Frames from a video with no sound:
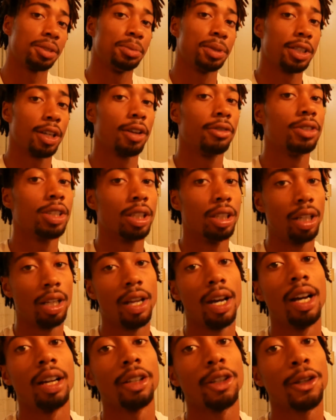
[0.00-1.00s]
themselves to the
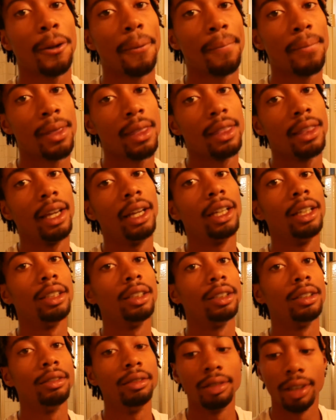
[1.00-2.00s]
lock.
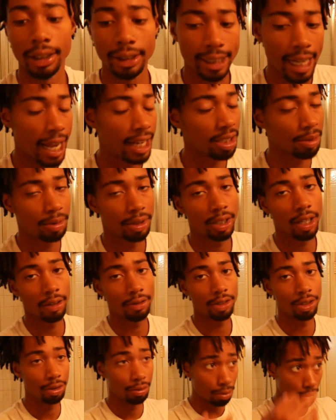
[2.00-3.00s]
They attach themselves to the